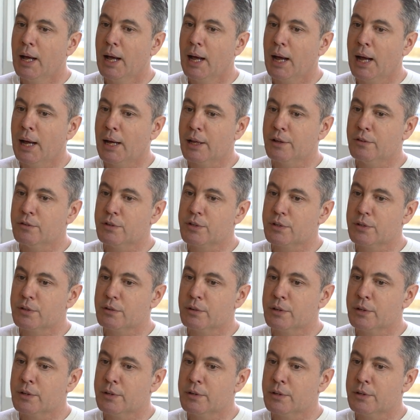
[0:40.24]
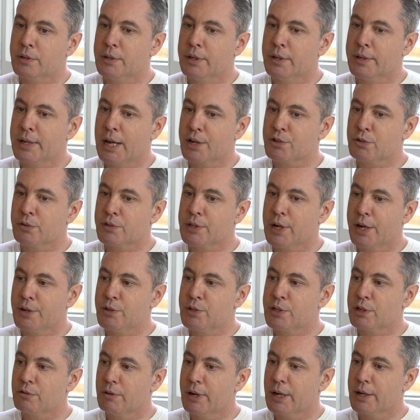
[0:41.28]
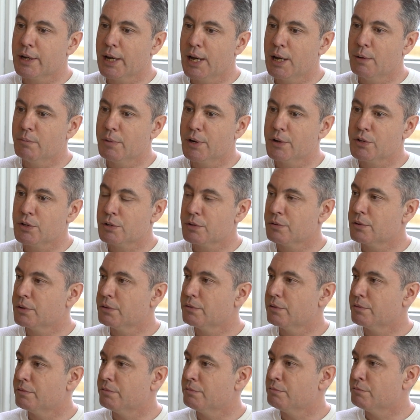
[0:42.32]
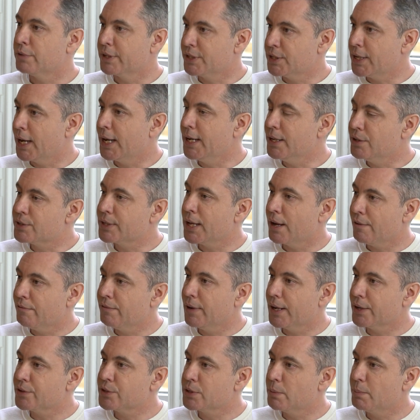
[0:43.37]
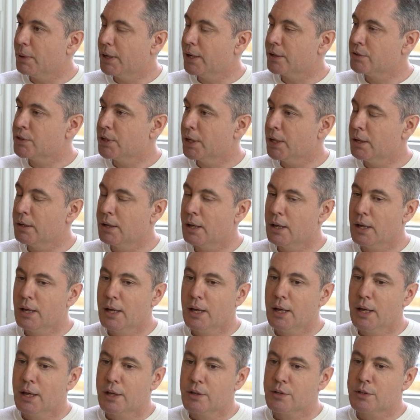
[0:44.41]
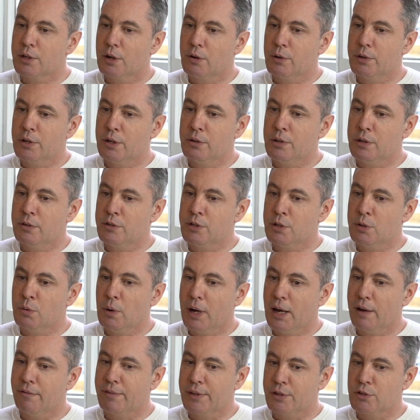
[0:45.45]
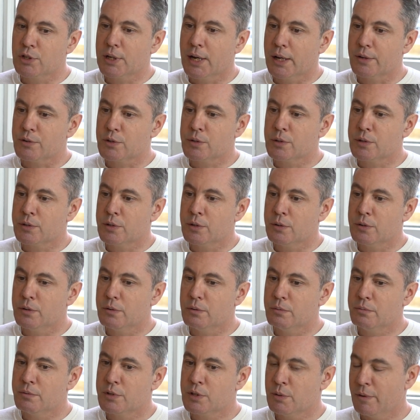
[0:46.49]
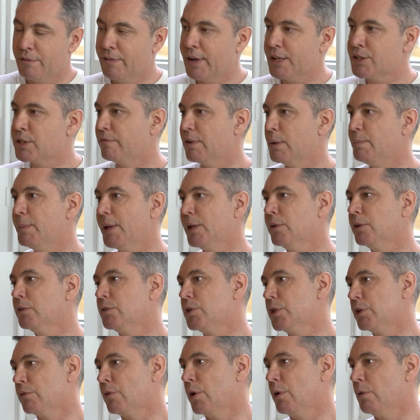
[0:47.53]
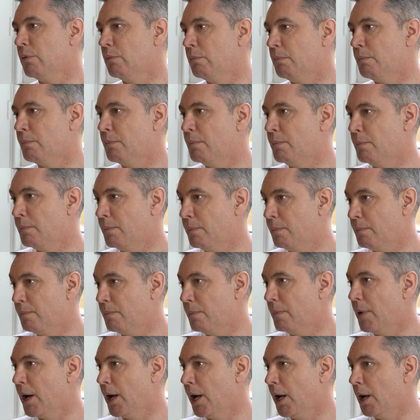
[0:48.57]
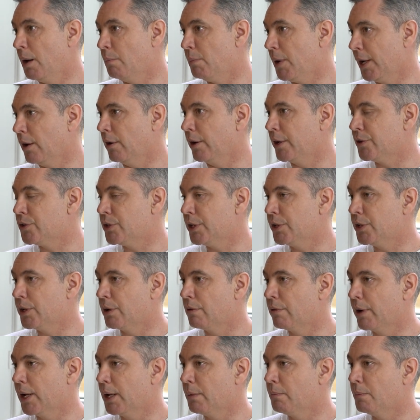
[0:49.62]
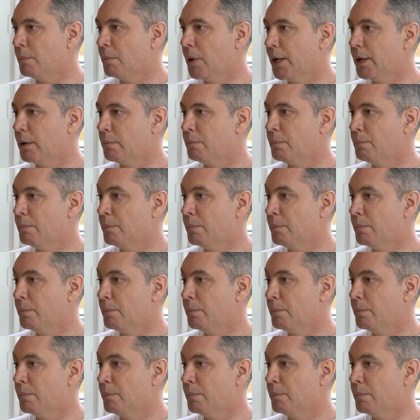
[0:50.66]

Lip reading: And the natural science degree at Cambridge retains that flexibility. So you do have the chance to effectively build your own biology degree by